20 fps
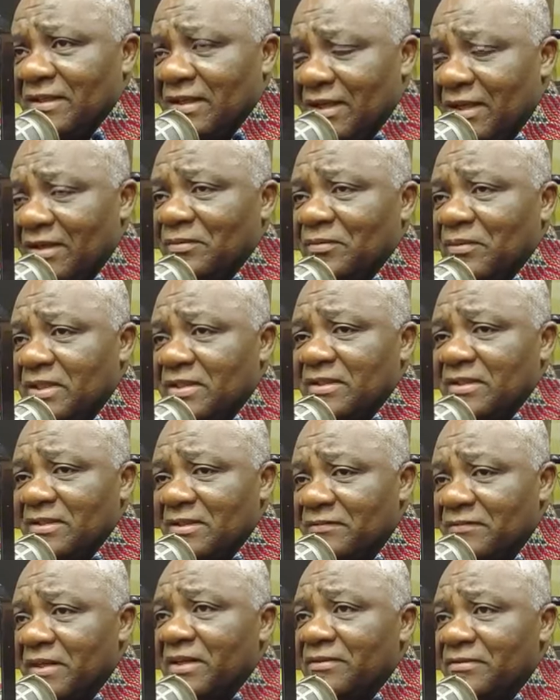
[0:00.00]
And which is
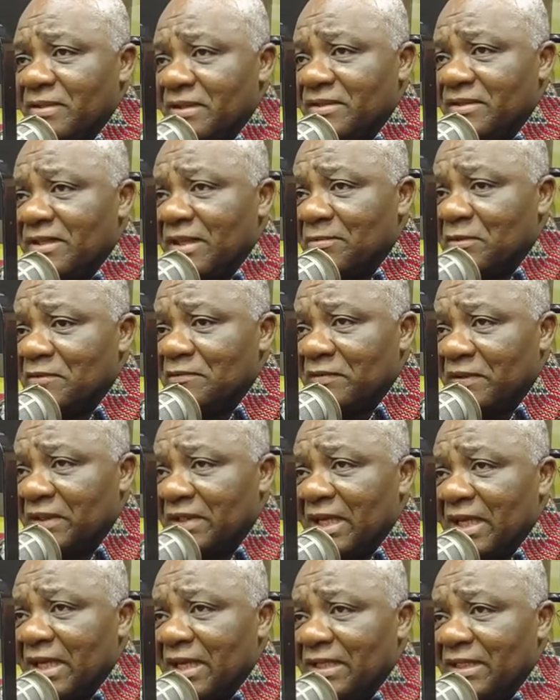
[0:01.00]
a very reasonable
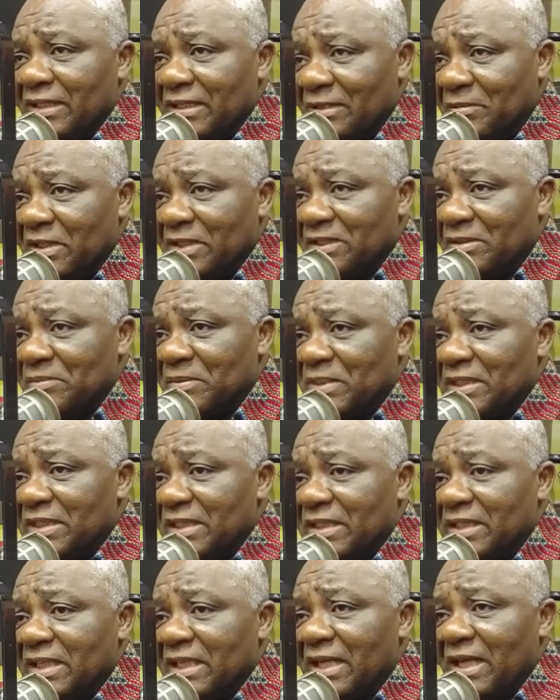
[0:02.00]
figure, you bet me
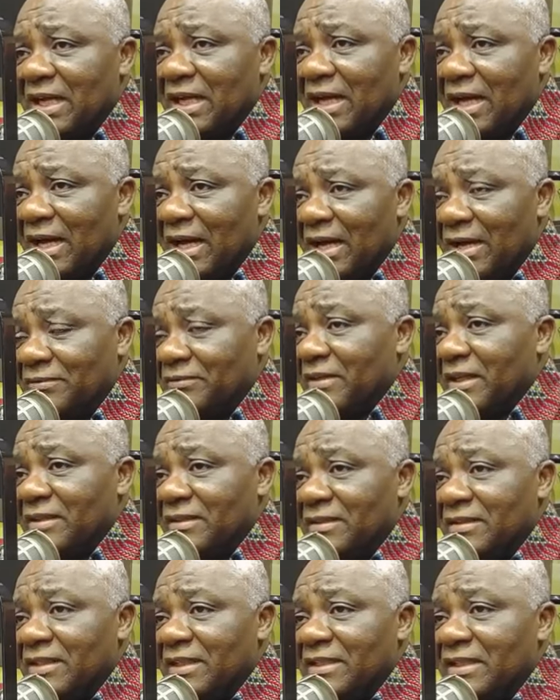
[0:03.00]
the
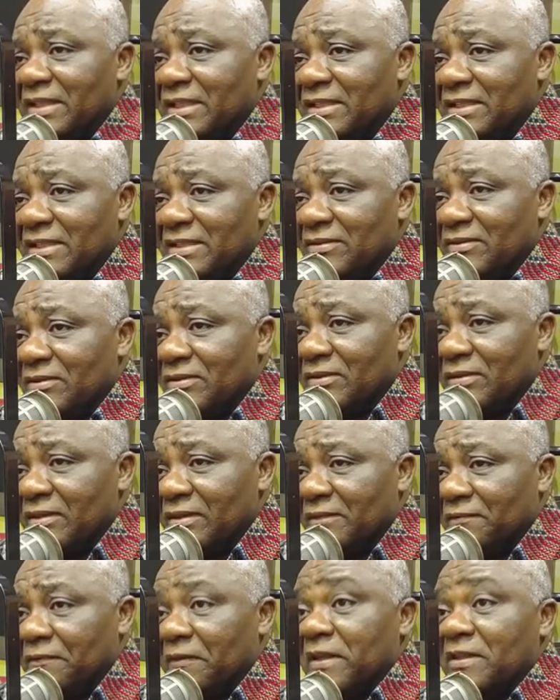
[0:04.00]
running the nation
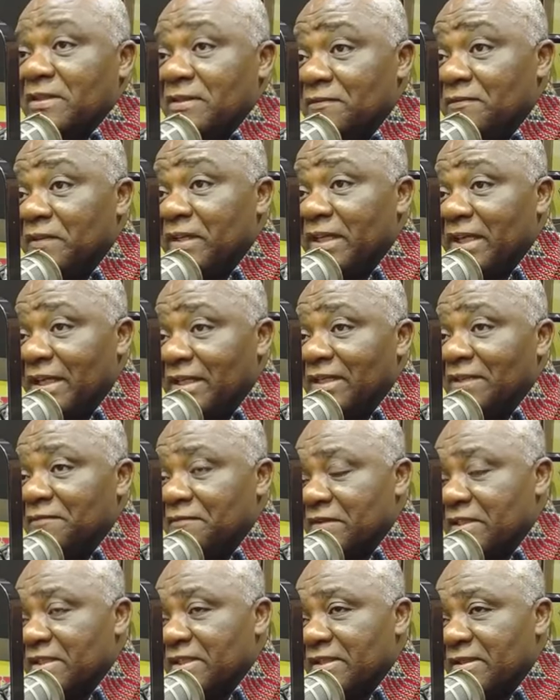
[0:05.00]
effectively and
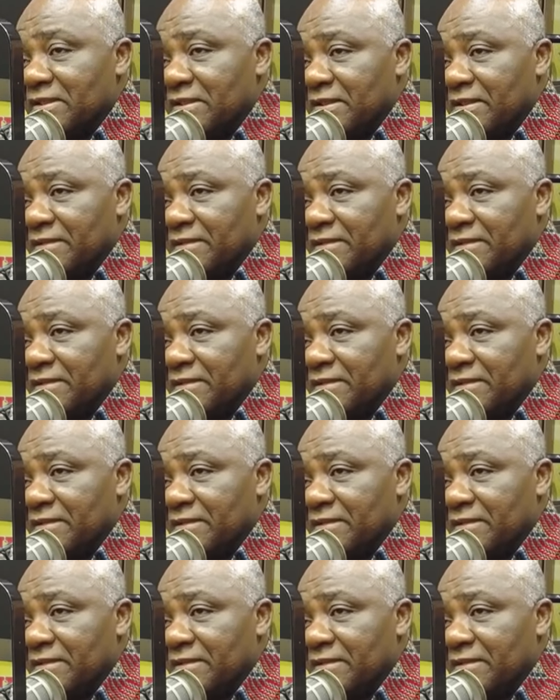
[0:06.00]
efficiently.